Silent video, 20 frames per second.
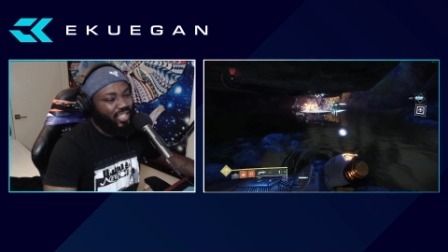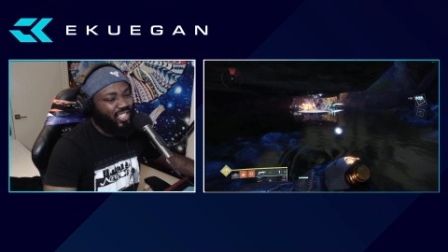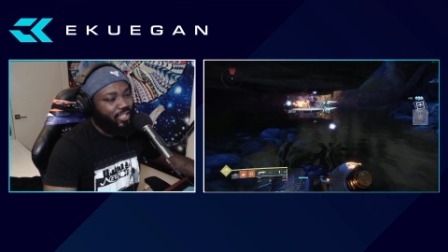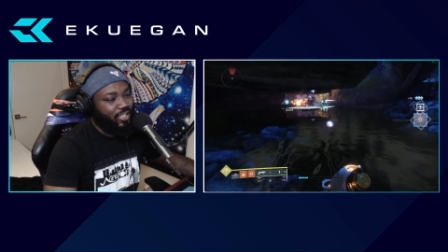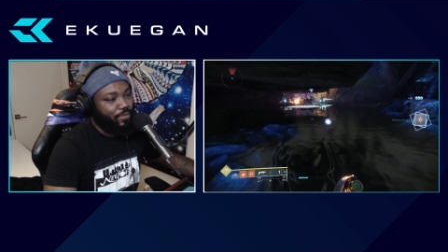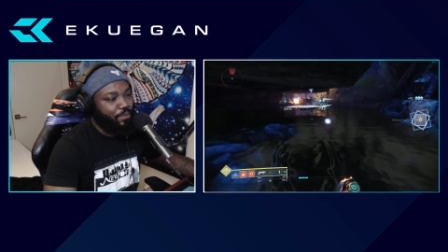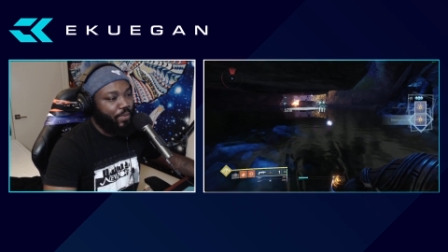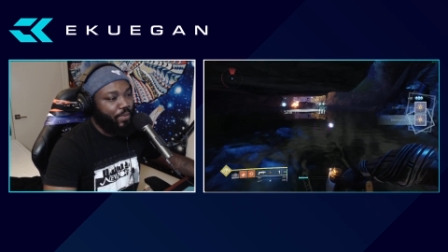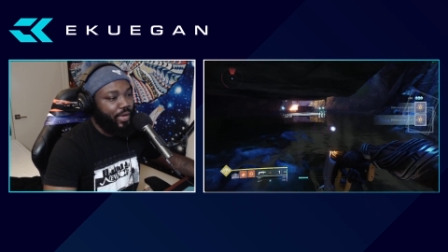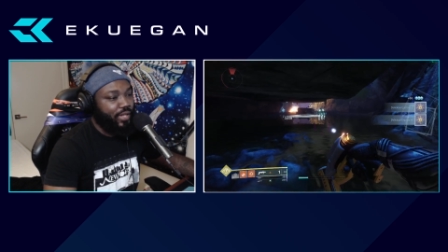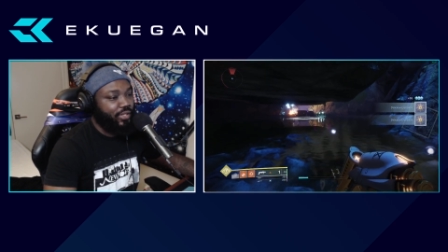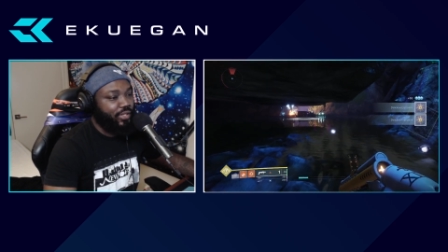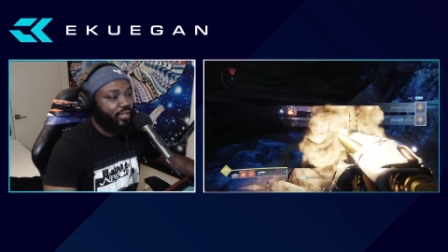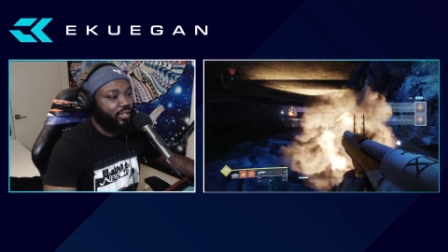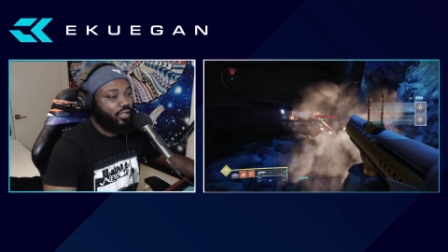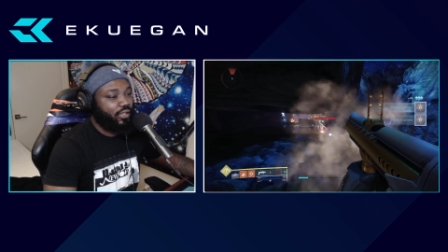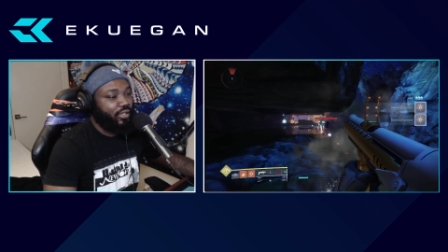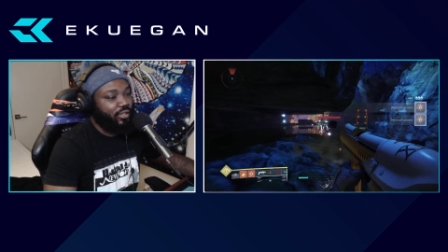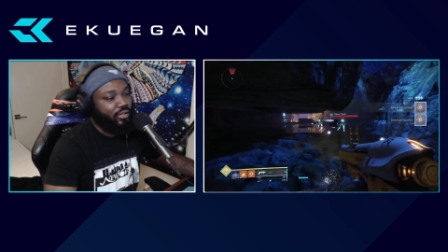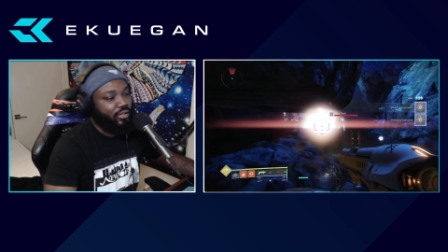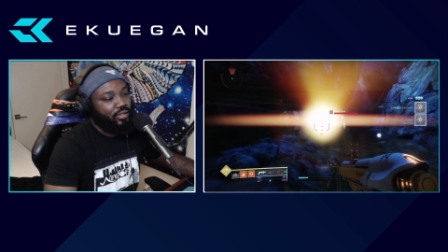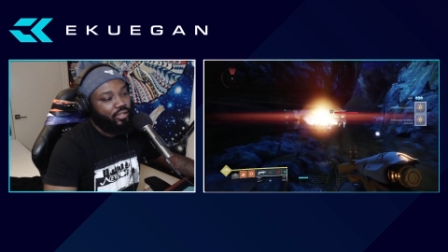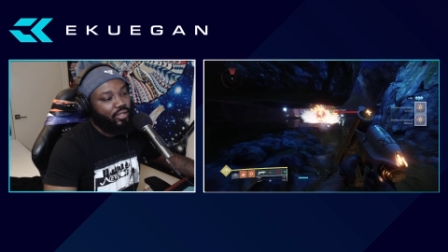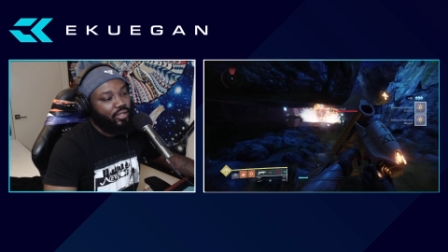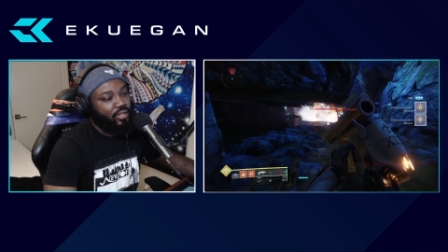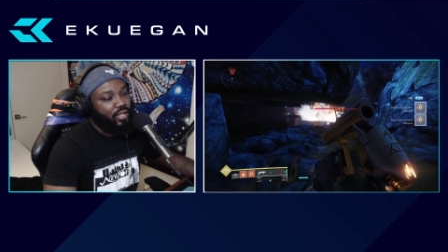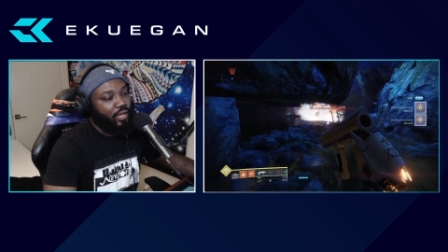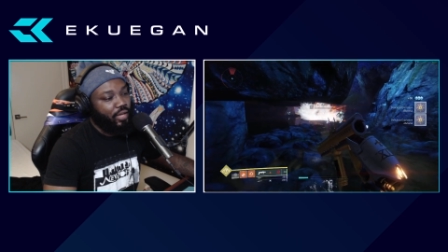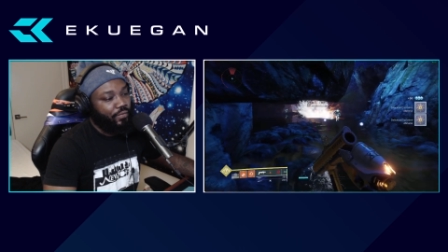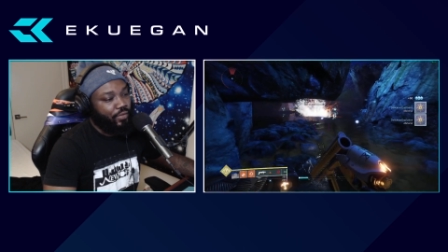especially
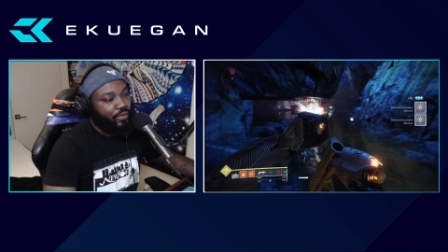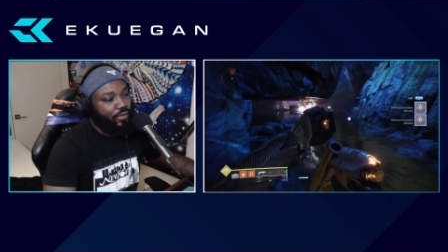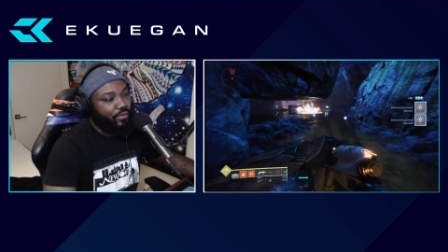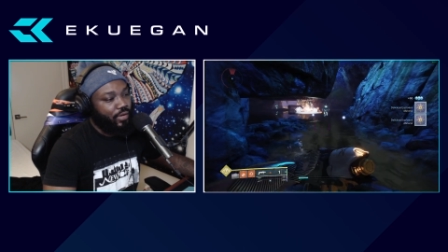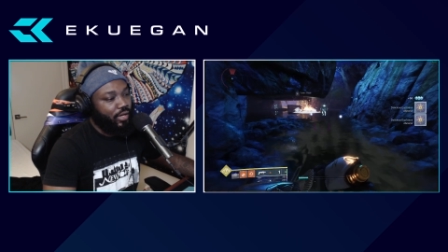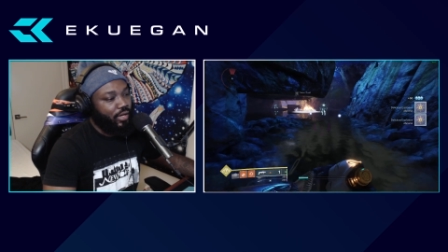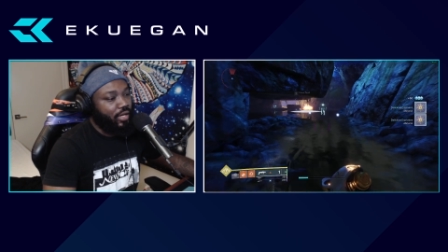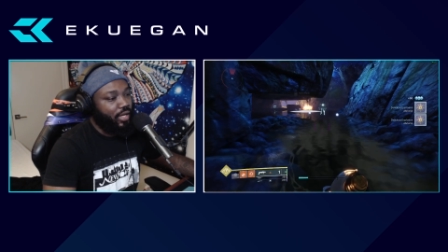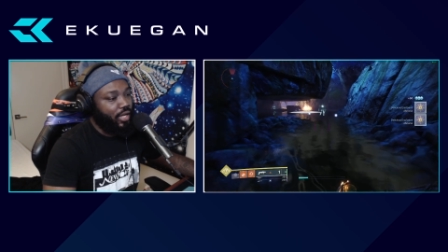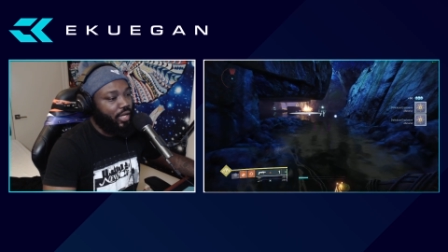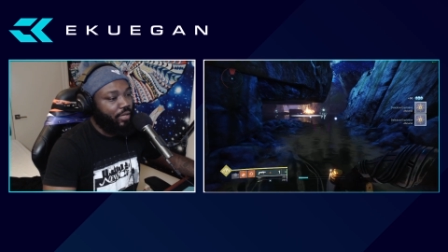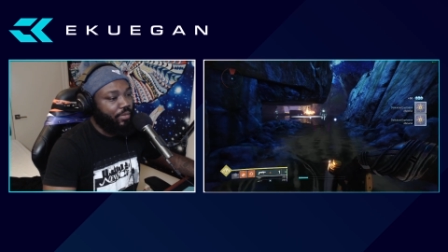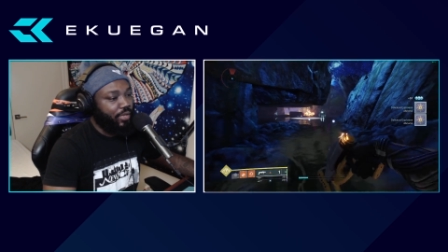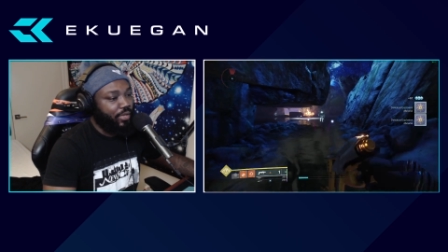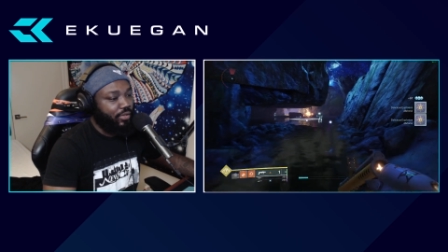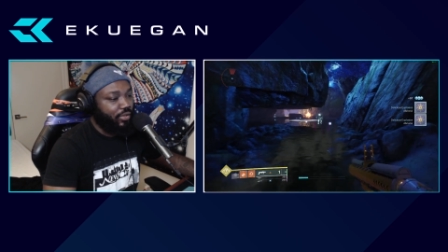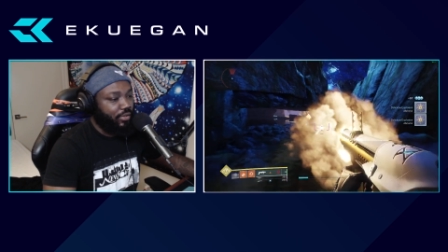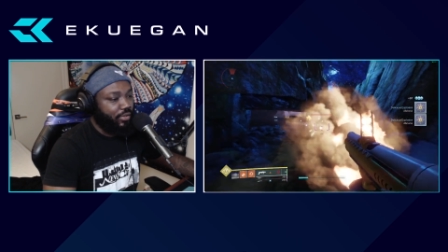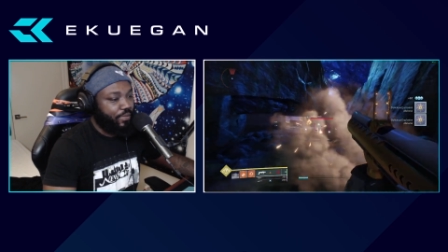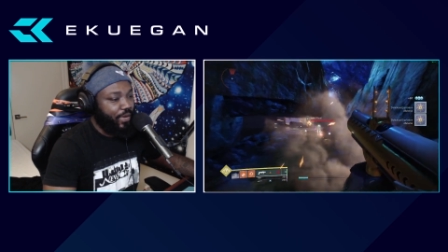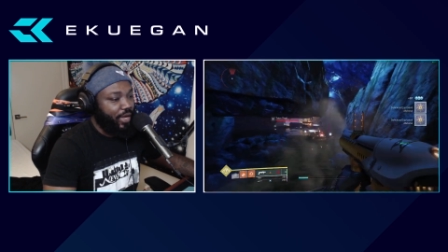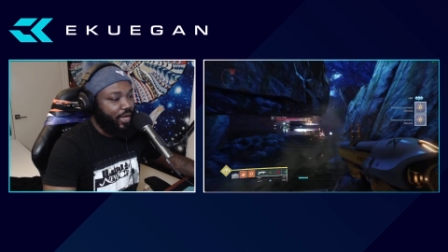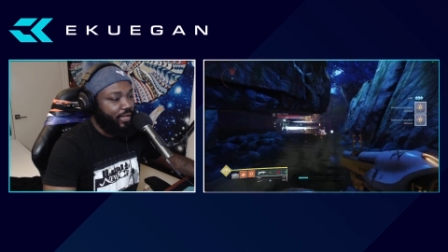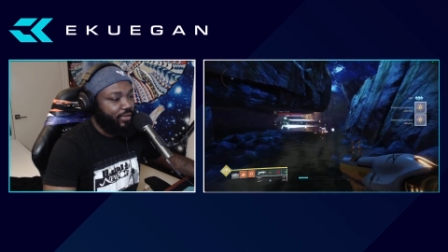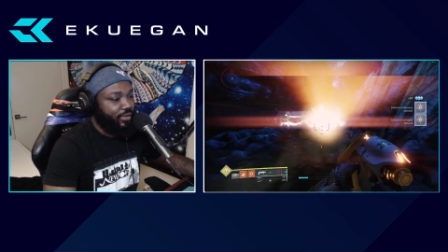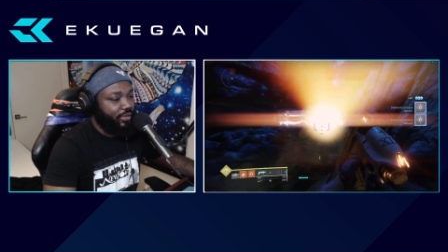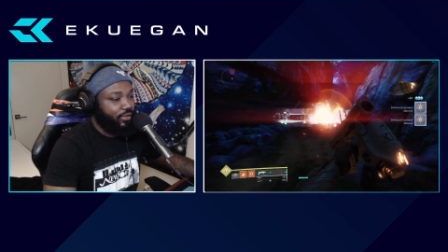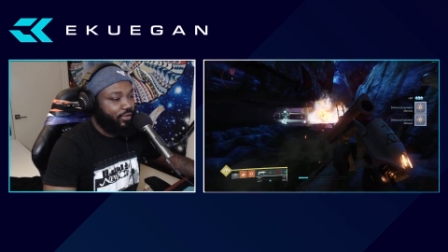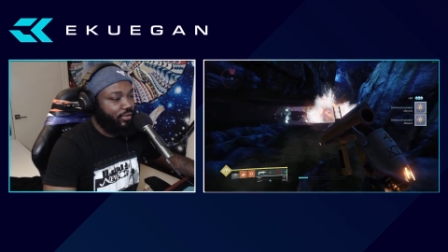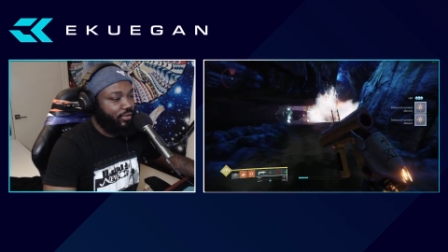if you running an elemental
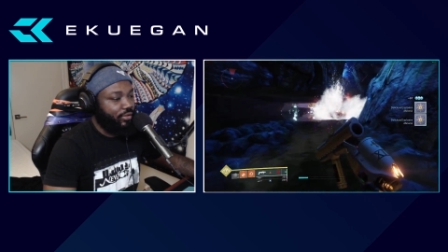capacitor.